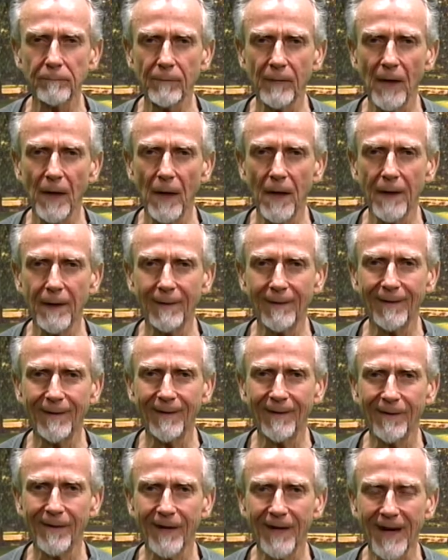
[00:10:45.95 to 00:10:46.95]

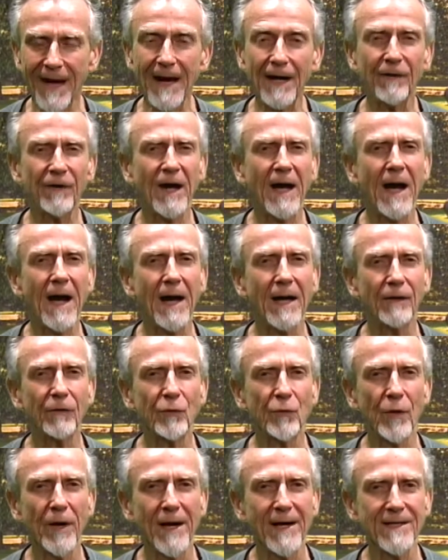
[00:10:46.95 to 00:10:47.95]
of
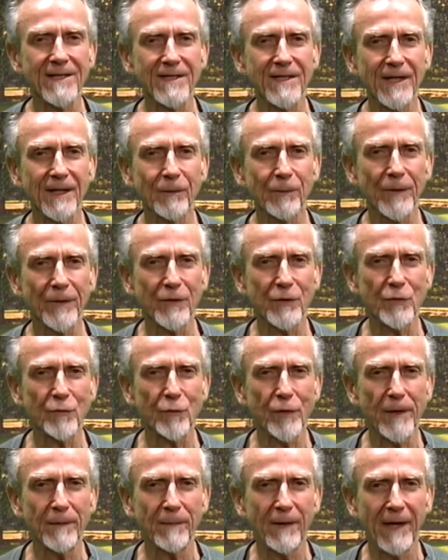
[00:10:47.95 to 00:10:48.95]
contrasting with the
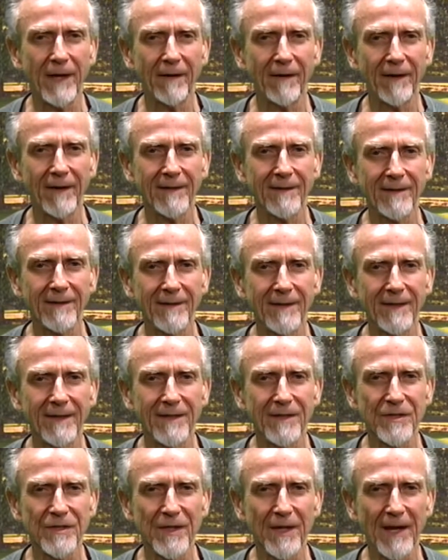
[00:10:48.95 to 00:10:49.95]
Streep character
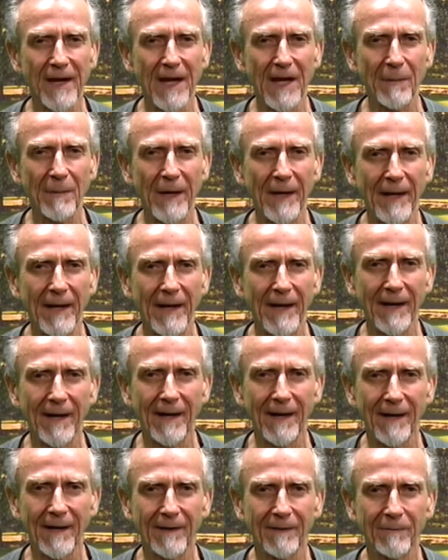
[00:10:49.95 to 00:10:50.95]
is Amy
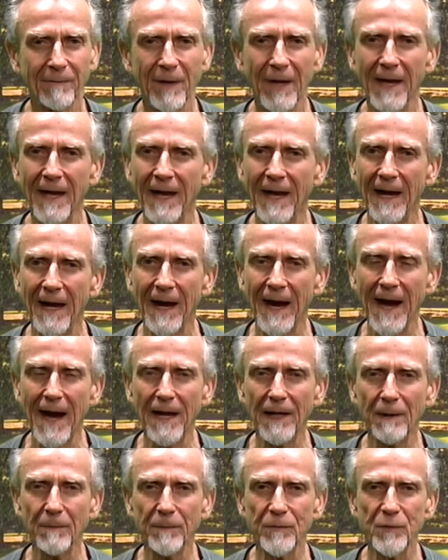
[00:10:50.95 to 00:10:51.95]

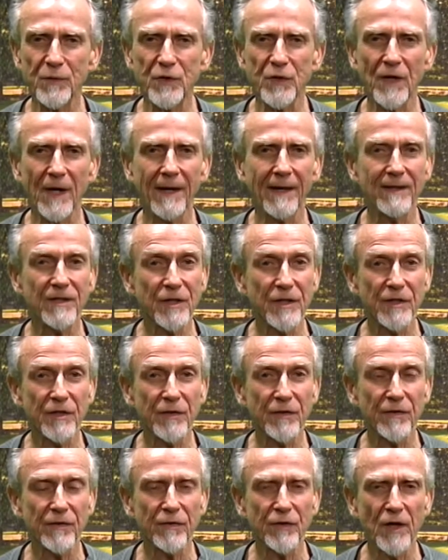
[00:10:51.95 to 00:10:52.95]
Adams'
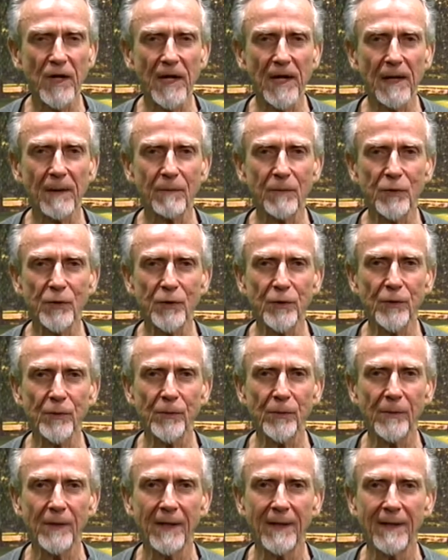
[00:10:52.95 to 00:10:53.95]
sister James,
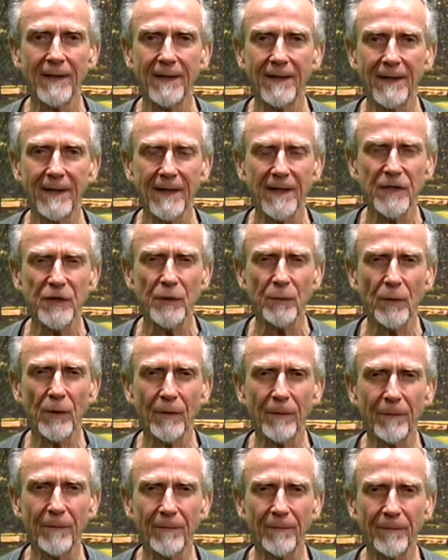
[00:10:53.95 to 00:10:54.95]
who is
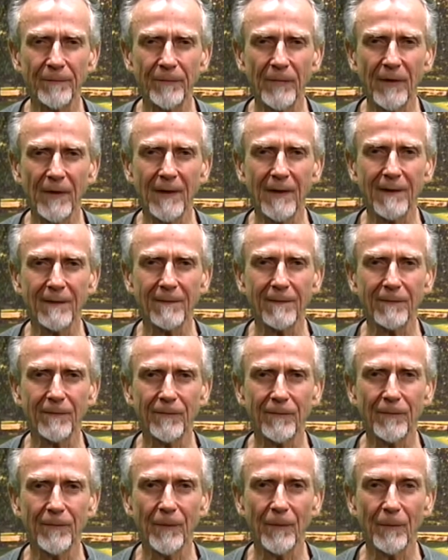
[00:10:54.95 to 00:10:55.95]
a
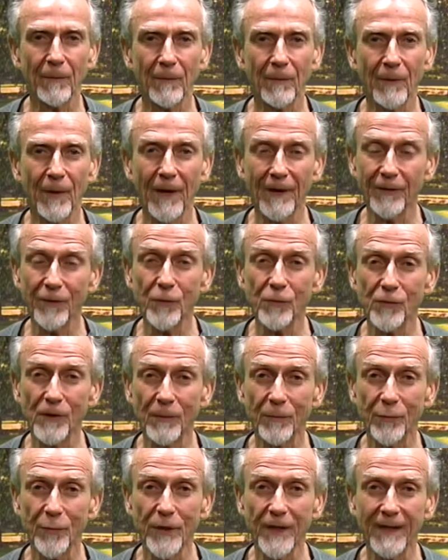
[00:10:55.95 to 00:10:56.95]
unusually
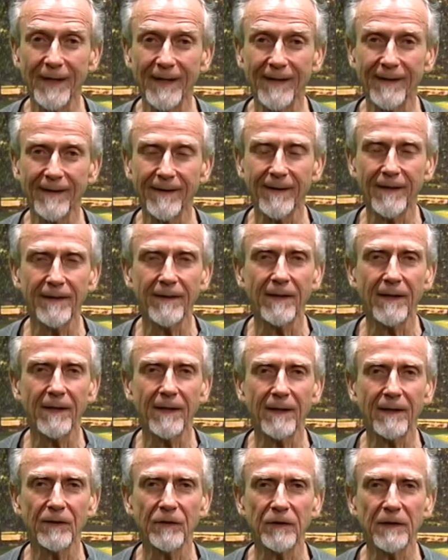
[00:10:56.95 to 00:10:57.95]
pretty, and
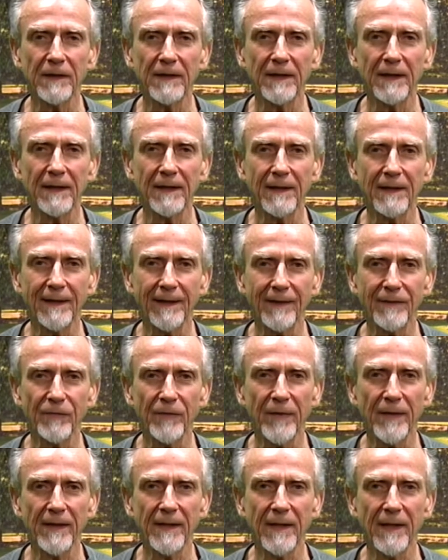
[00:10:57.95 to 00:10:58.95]
she is
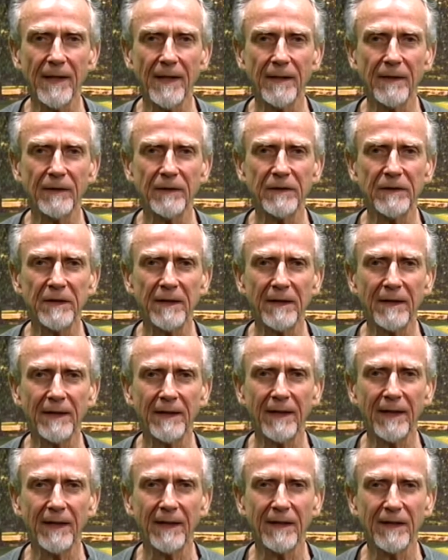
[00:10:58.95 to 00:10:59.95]
very nice,
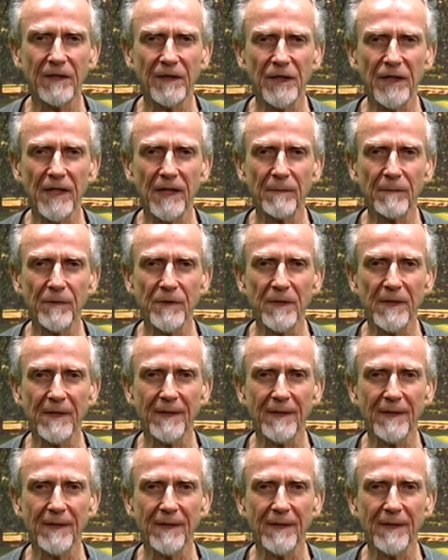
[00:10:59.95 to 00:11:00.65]
it seems.